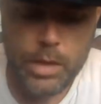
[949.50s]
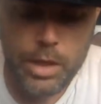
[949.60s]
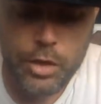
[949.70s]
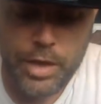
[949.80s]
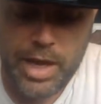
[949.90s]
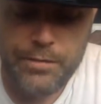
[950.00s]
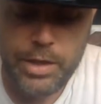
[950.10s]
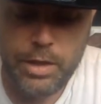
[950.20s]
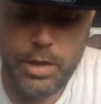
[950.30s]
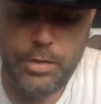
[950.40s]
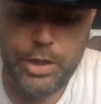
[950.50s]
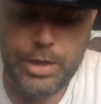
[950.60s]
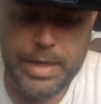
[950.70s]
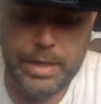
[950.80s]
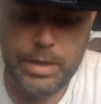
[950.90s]
Good to have you on the
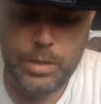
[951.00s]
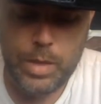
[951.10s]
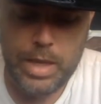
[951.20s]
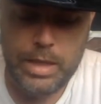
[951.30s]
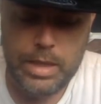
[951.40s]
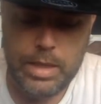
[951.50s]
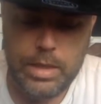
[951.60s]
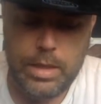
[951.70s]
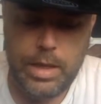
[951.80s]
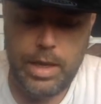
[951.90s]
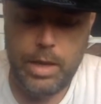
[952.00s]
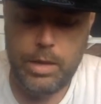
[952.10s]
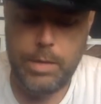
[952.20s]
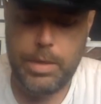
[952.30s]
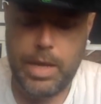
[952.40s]
channel as well.
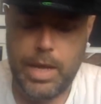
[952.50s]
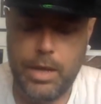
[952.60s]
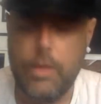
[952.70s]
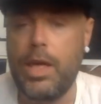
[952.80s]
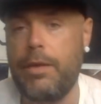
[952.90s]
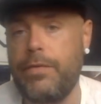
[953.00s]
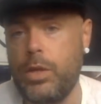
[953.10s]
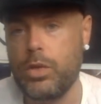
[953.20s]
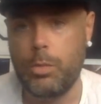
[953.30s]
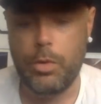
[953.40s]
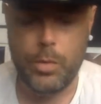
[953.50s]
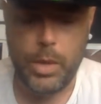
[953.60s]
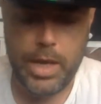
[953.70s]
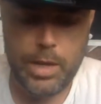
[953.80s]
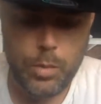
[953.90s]
Keep an eye on their videos coming over the
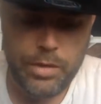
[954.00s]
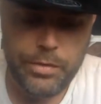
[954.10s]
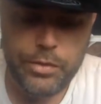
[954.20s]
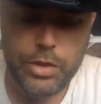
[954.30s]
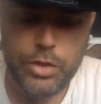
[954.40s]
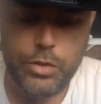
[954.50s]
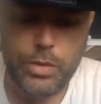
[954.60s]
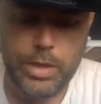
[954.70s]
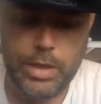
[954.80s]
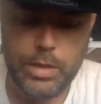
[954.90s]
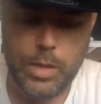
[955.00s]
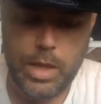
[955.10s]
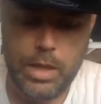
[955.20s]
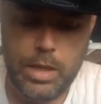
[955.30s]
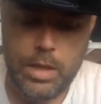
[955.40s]
weekend, Will, if you've just tuned in as
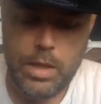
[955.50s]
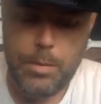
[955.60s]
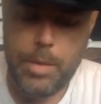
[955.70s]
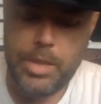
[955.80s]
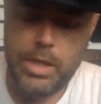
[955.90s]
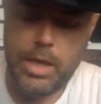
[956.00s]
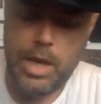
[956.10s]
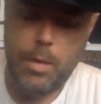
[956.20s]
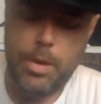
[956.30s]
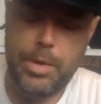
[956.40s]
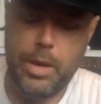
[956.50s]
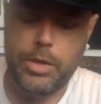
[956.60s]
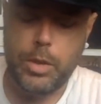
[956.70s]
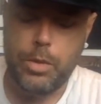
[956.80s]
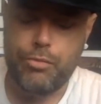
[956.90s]
well. Bobby, hello, Bobby. How are you
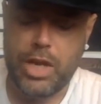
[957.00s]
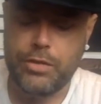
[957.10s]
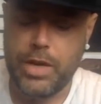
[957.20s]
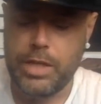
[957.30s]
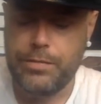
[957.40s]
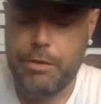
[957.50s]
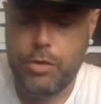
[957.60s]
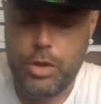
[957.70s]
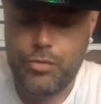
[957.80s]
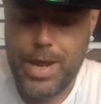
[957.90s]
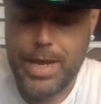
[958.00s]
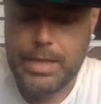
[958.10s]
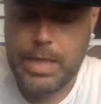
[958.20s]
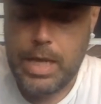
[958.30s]
doing? Rashford is very underrated.